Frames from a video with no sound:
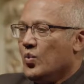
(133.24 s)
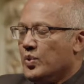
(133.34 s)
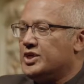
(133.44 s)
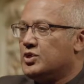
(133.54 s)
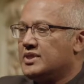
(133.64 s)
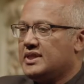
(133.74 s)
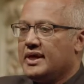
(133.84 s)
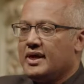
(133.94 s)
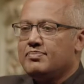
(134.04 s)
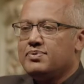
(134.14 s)
We took
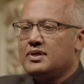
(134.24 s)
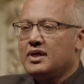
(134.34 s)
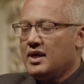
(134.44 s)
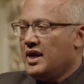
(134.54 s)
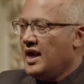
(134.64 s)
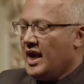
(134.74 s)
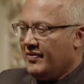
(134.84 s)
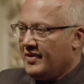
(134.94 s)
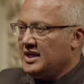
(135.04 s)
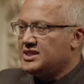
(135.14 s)
that up,
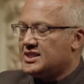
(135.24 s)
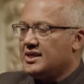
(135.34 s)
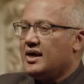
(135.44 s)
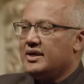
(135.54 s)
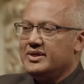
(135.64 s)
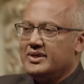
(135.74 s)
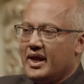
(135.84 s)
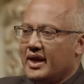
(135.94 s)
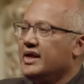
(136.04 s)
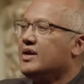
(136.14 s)
and then started
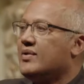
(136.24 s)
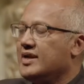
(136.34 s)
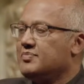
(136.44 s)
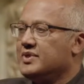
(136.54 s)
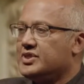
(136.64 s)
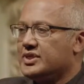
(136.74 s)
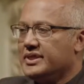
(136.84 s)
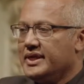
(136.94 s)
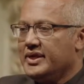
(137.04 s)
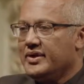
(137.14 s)
an incredible
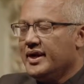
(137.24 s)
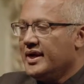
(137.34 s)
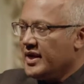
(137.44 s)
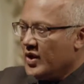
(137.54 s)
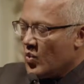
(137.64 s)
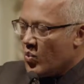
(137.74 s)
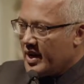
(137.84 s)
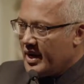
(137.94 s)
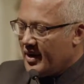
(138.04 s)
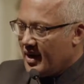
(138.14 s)
journey
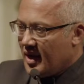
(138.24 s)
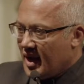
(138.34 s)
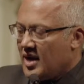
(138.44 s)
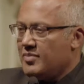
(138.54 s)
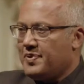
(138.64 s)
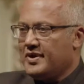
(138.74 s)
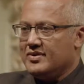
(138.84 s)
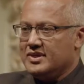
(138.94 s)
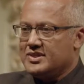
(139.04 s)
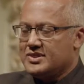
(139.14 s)
where our
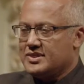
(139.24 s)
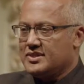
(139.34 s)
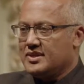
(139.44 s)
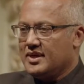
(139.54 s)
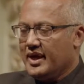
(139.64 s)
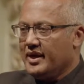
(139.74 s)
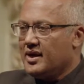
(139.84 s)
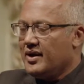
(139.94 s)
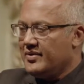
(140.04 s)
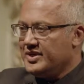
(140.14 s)
parents
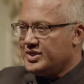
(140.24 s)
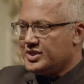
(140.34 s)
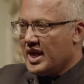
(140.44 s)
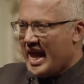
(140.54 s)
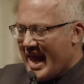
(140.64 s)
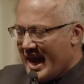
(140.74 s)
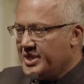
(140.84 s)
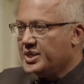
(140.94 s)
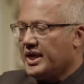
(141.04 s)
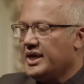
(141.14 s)
encouraged
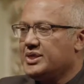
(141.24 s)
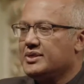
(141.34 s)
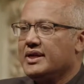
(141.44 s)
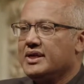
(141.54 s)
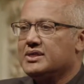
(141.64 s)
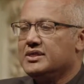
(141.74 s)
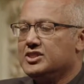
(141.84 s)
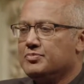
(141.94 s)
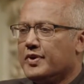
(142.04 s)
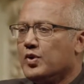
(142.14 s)
educational
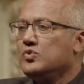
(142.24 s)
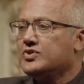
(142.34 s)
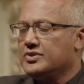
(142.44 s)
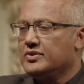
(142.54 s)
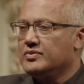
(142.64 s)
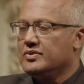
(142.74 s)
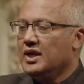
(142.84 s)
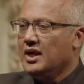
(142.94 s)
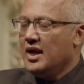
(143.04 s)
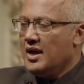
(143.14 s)
excellence, but also
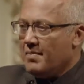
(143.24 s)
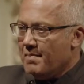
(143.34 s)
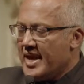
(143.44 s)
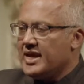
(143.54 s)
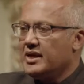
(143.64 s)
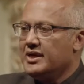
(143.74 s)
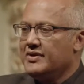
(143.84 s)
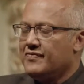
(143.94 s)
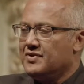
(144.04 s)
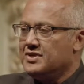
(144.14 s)
making a
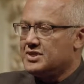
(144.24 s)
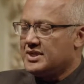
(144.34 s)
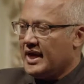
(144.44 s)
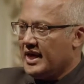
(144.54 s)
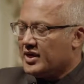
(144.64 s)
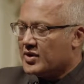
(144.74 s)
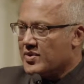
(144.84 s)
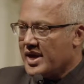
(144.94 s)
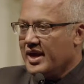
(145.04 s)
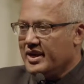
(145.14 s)
difference and
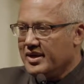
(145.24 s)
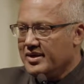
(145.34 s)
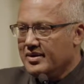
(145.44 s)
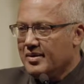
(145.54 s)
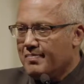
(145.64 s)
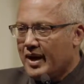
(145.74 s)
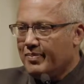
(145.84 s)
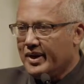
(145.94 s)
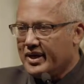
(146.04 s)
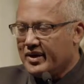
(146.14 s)
creating
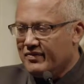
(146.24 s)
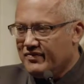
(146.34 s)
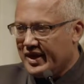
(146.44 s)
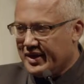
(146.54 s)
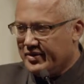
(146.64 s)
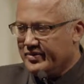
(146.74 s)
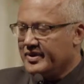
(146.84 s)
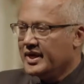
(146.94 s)
public value.